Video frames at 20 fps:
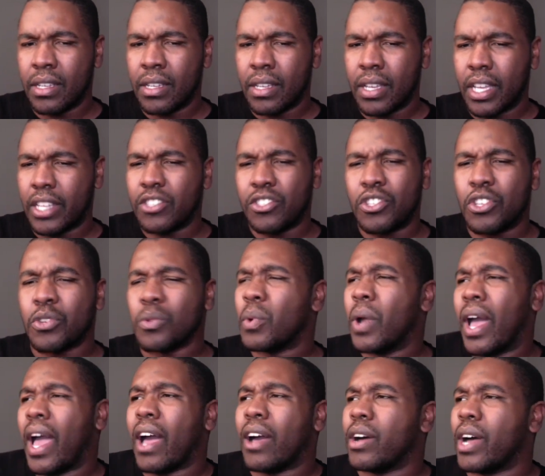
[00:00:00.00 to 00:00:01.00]
And two,
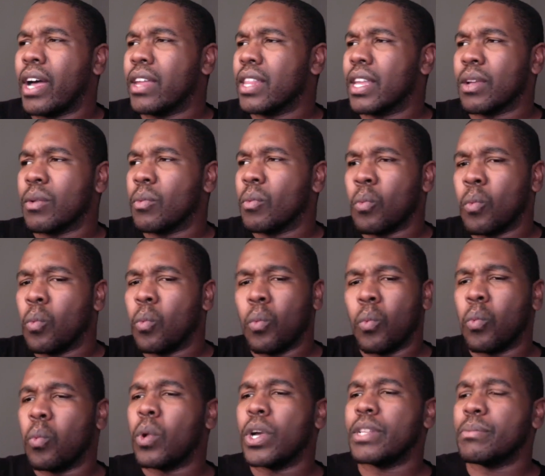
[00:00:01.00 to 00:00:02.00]
how? Like,
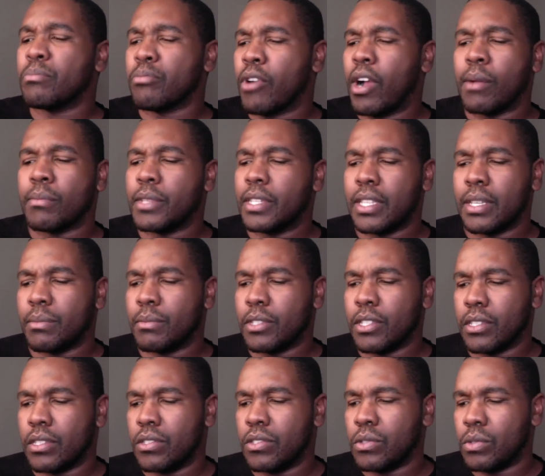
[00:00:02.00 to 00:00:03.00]
what prompted them to
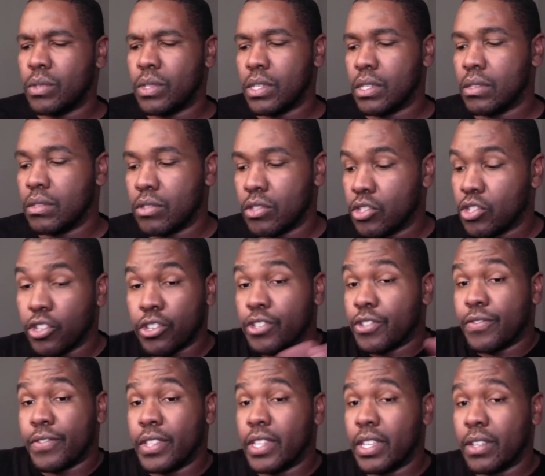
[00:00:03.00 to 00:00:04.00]
do the search
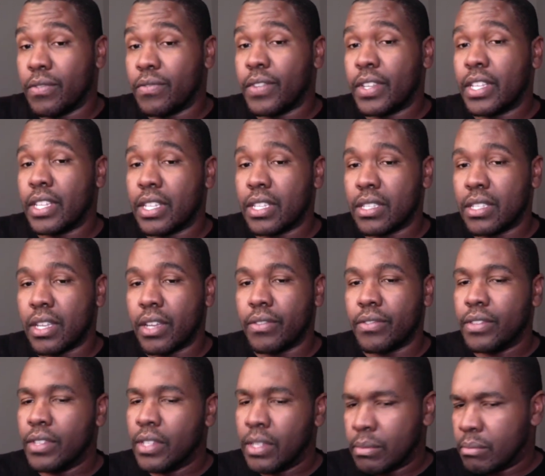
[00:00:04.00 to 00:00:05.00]
for the Infinity stuff?
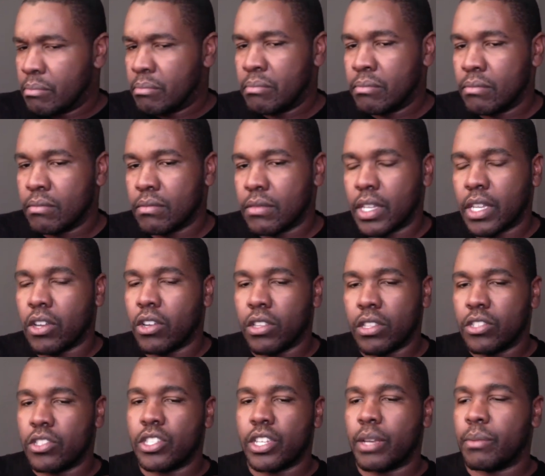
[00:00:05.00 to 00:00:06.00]
Like all the
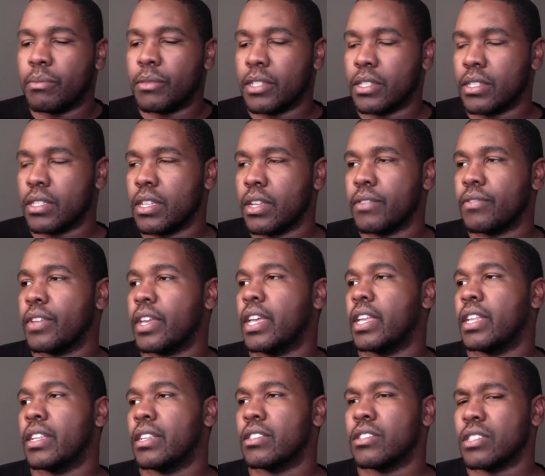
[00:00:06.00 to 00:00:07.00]
gems and stuff, and
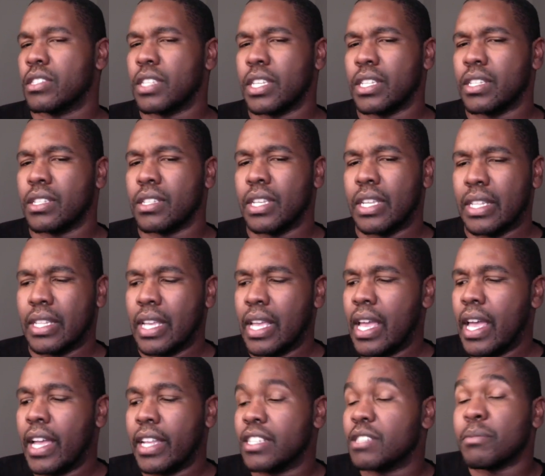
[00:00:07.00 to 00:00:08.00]
it
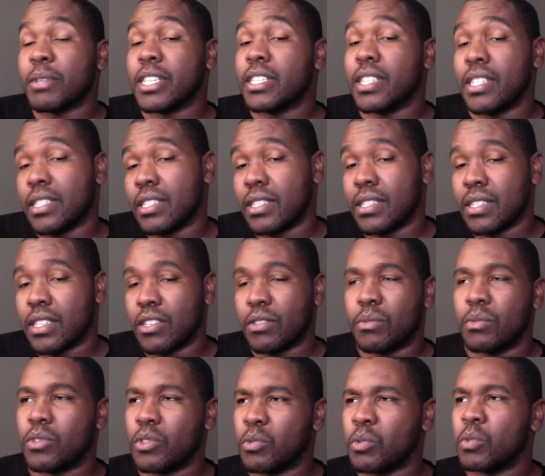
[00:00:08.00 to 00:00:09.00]
doesn't make a ton of sense. Like you
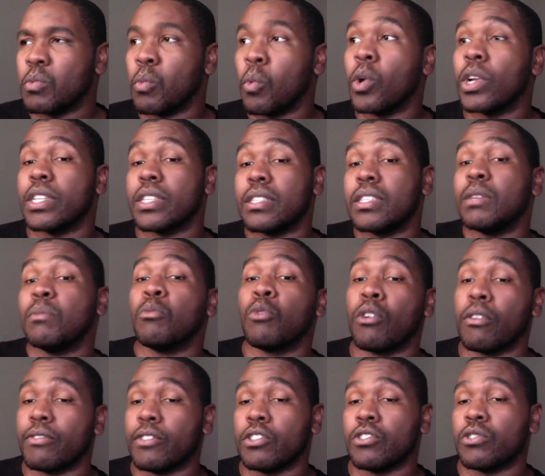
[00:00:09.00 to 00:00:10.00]
would want to see more
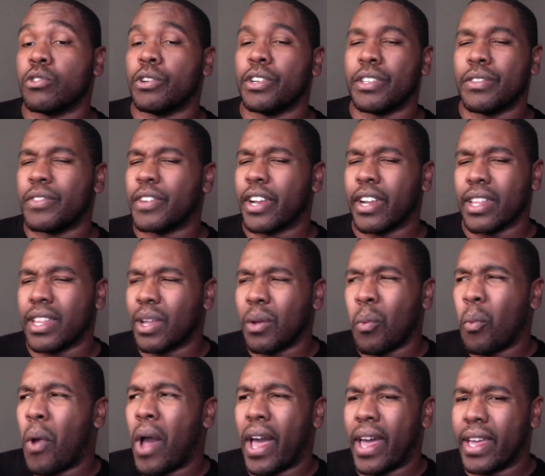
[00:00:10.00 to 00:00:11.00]
of the story to figure out like
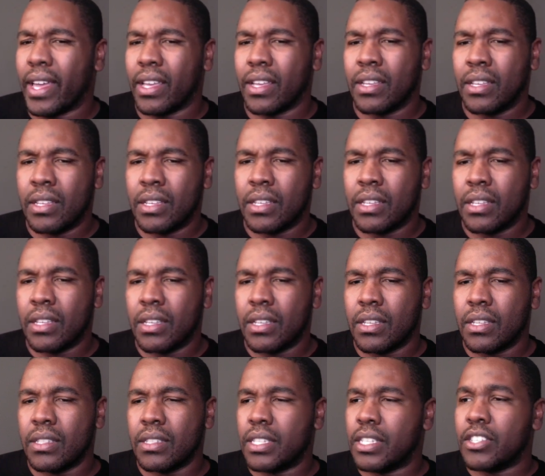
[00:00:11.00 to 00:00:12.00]
why
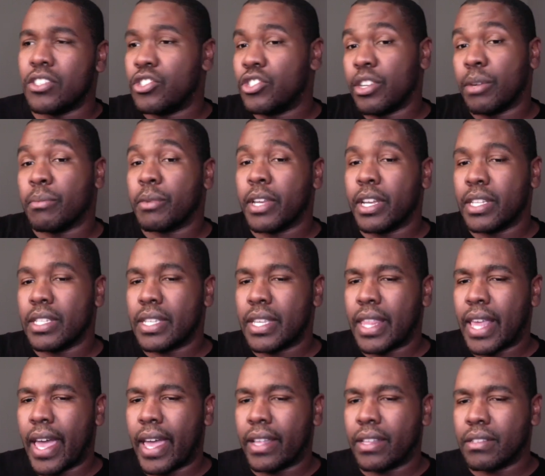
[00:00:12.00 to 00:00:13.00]
did it jump cut to
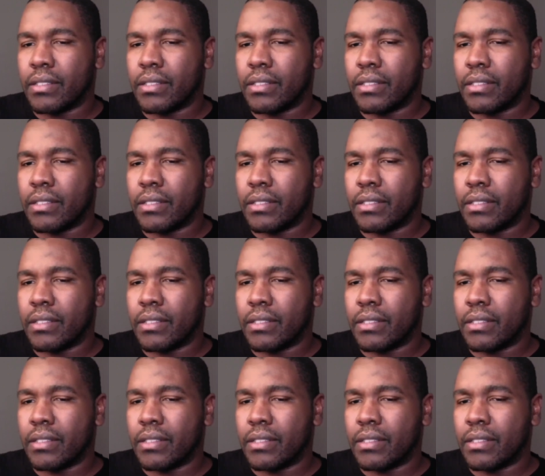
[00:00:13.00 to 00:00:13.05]
that?